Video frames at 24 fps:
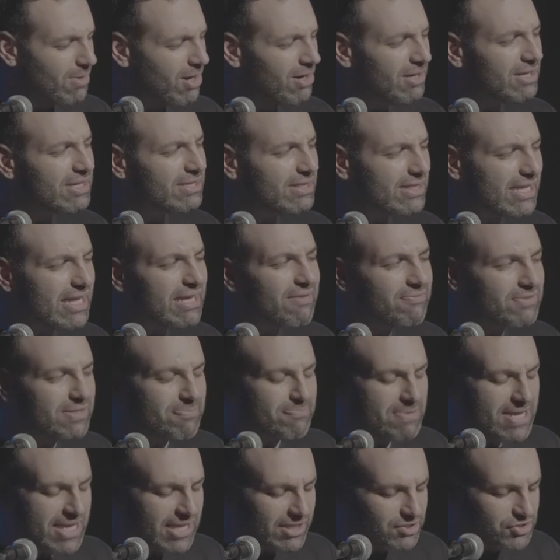Mark
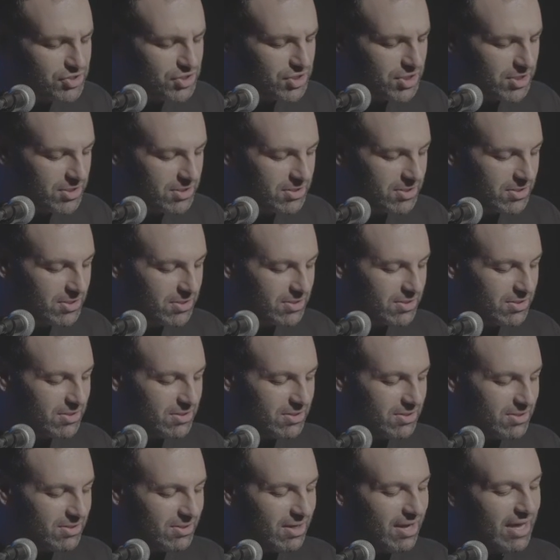lived, bitch,
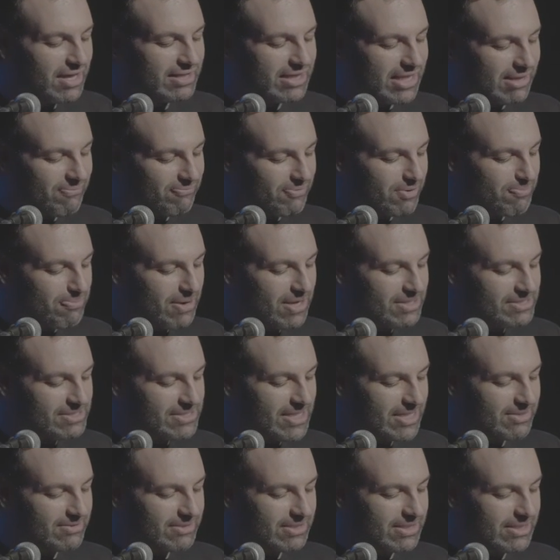on them for
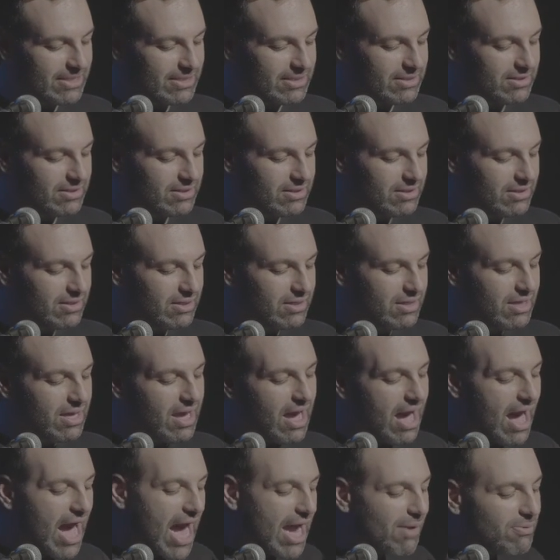posterity.
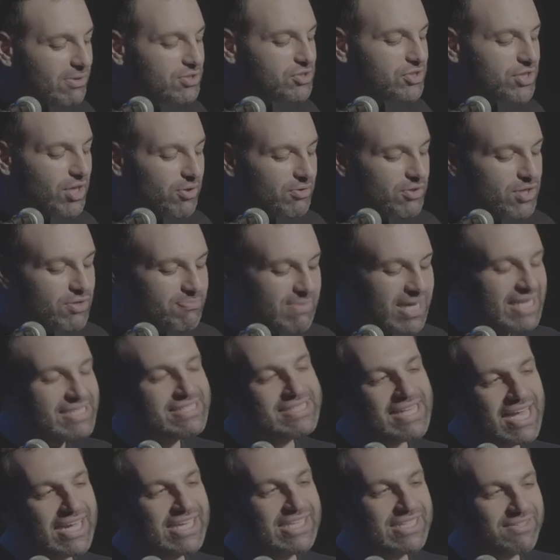I will show you my
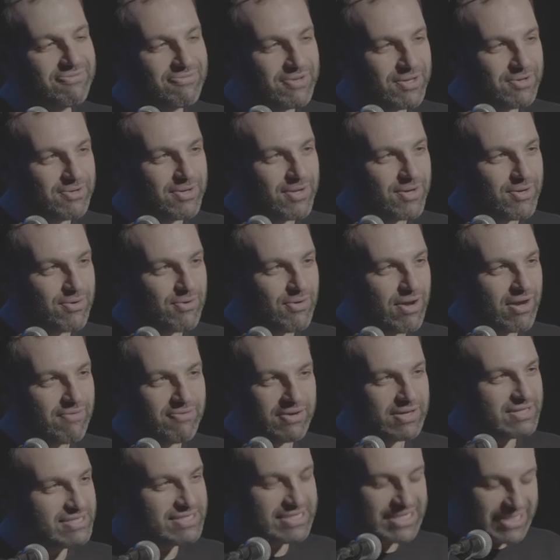signed photo of
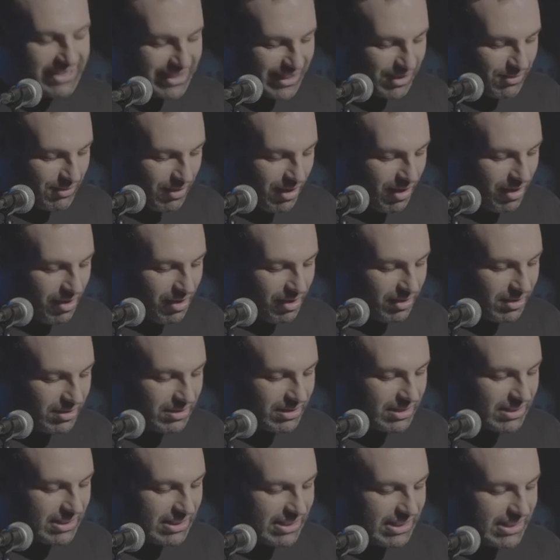Arsenio
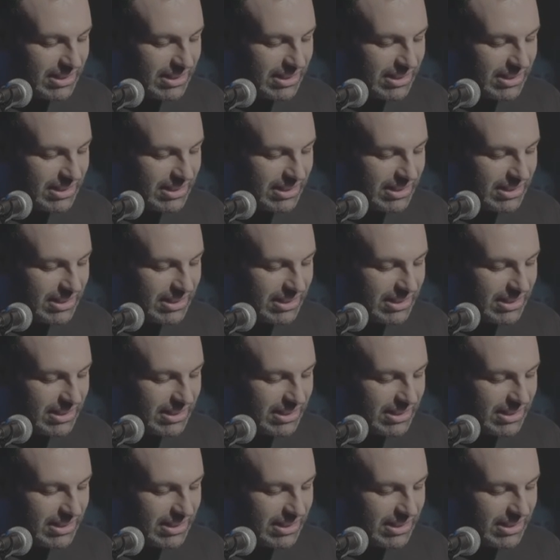Hall.